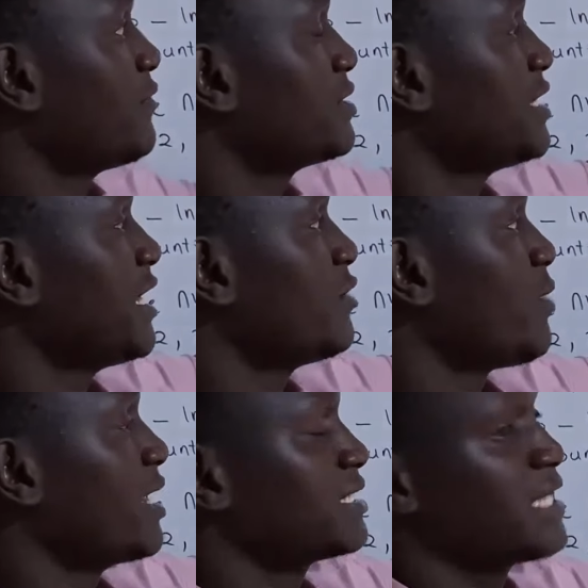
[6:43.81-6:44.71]
the second
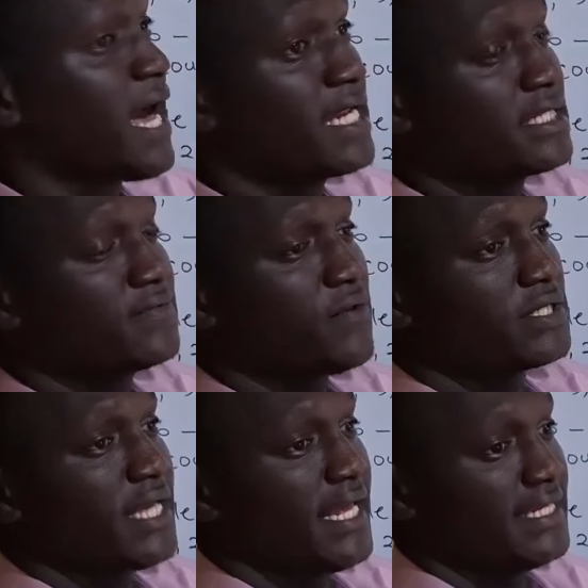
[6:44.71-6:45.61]
one stands
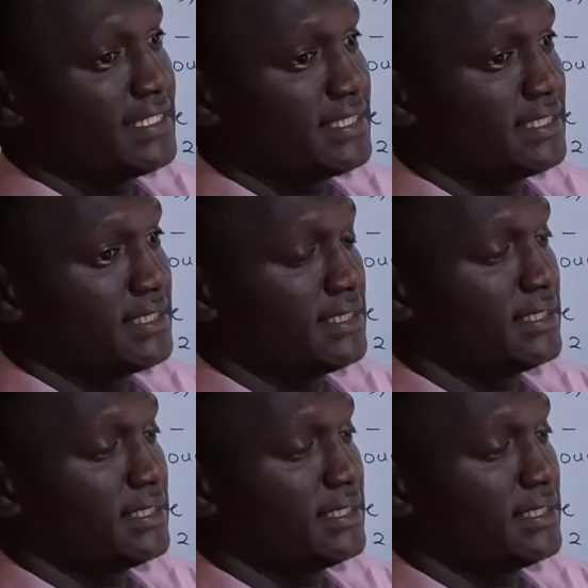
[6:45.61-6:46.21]
for tens.